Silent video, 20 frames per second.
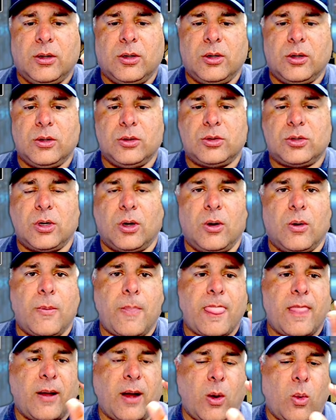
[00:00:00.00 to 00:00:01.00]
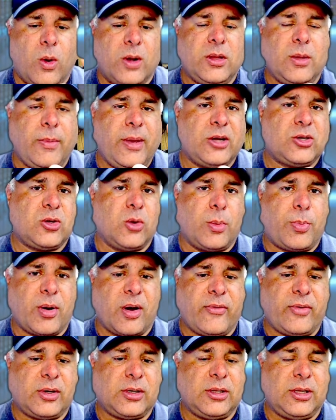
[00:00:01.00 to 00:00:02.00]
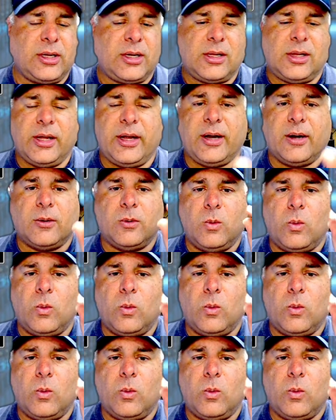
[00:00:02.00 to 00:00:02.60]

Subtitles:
So I wanted to make sure we're perfectly clear.